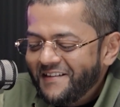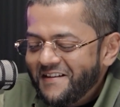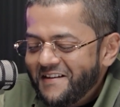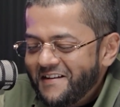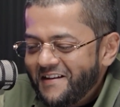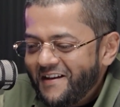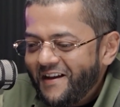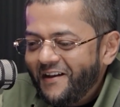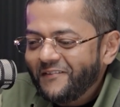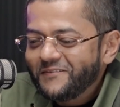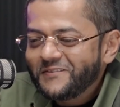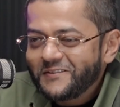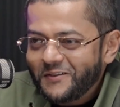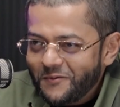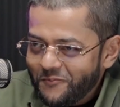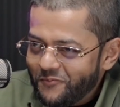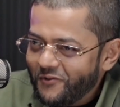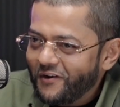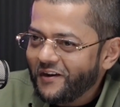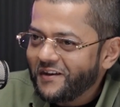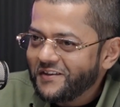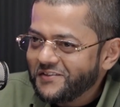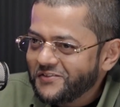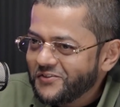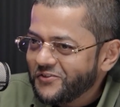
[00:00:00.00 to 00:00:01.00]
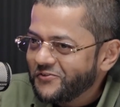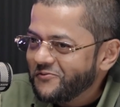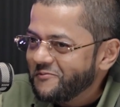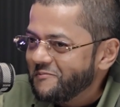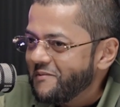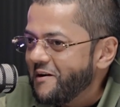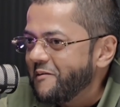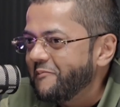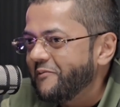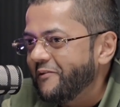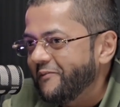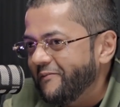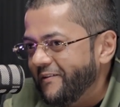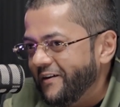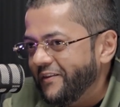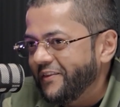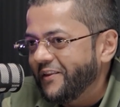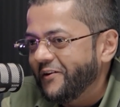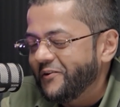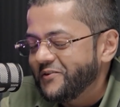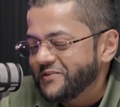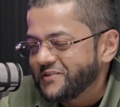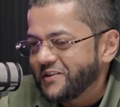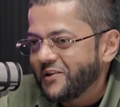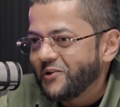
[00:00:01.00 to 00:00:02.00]
I'm surprised you remember, man. That
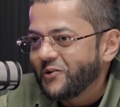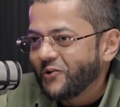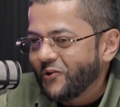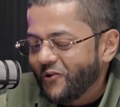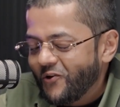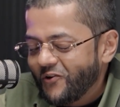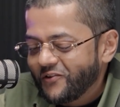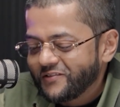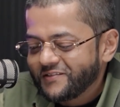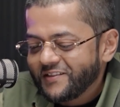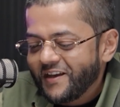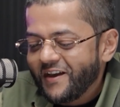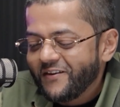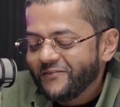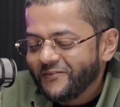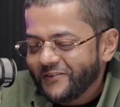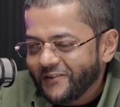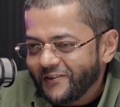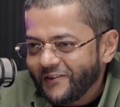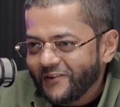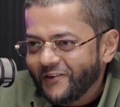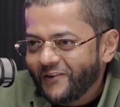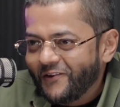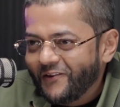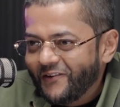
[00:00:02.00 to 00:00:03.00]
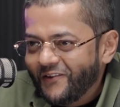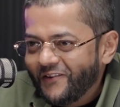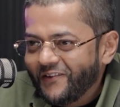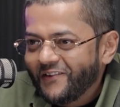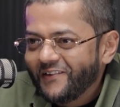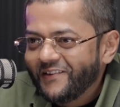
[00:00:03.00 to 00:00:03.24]
was a long time ago.